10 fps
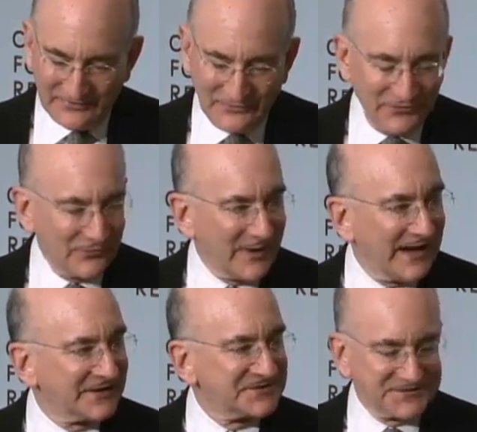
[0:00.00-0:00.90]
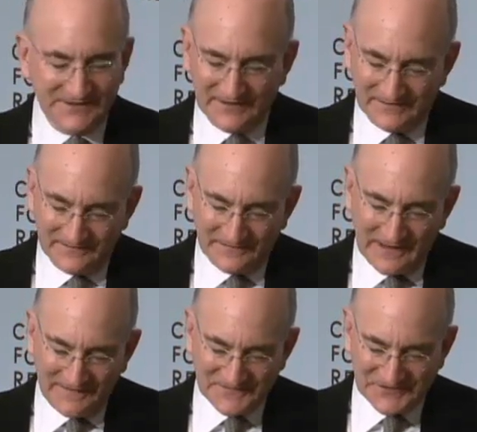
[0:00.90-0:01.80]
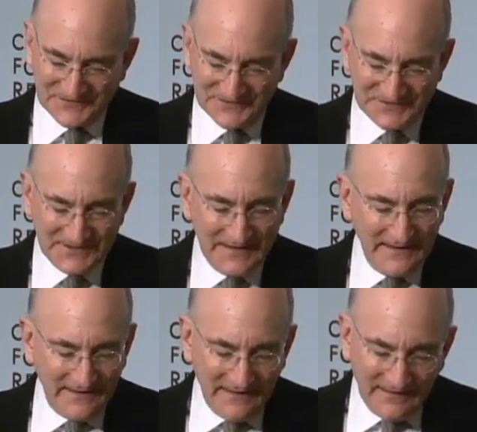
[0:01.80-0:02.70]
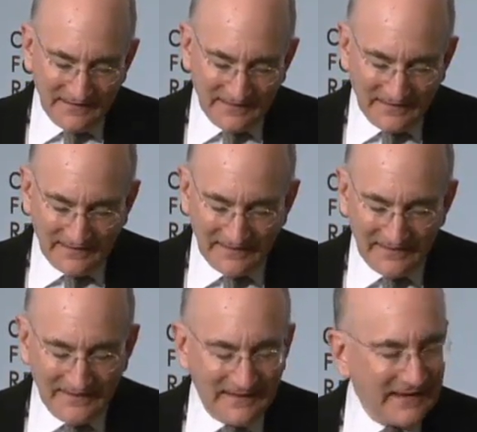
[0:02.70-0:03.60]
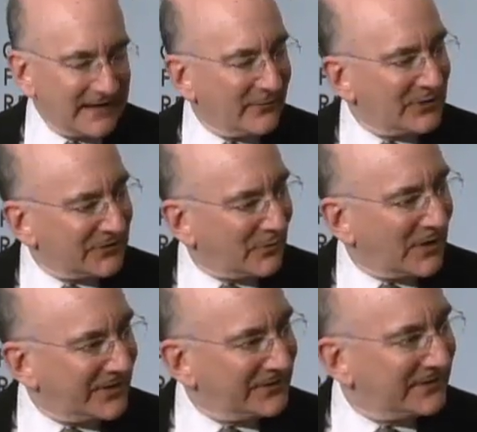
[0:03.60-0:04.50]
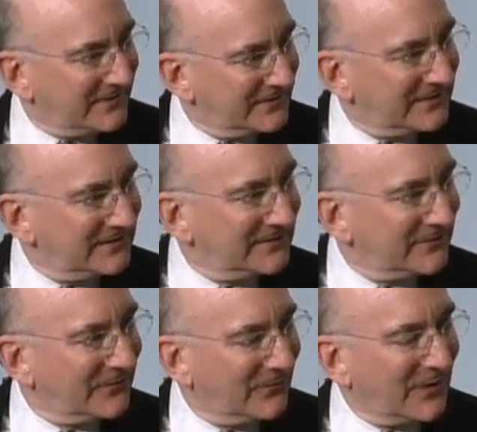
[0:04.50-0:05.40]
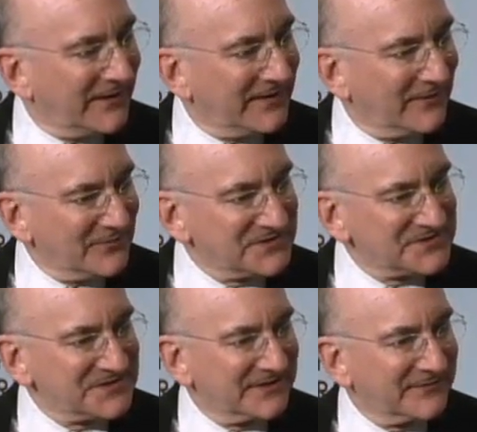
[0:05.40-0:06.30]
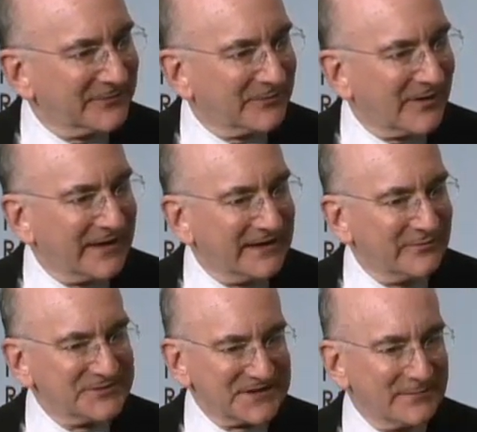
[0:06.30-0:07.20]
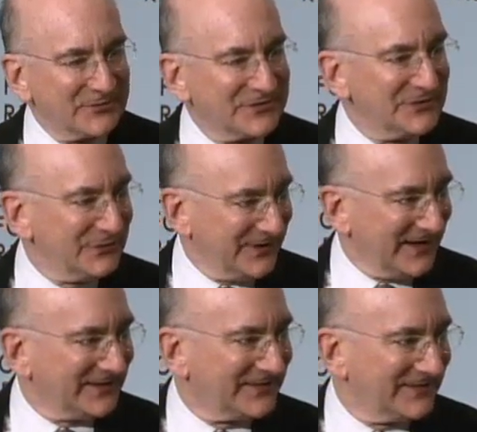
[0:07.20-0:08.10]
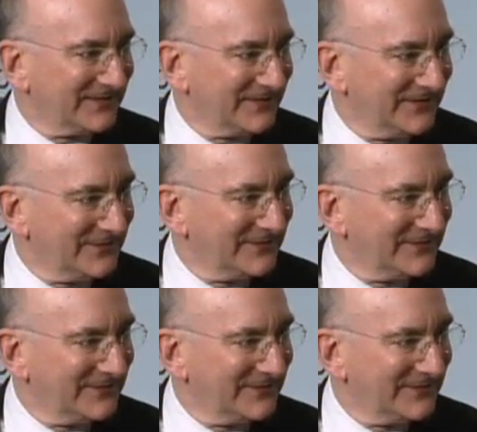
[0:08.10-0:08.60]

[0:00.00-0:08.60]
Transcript: through the ranks of officers. Uh, and I wonder why, why, that was, uh, why he was able to do that. Do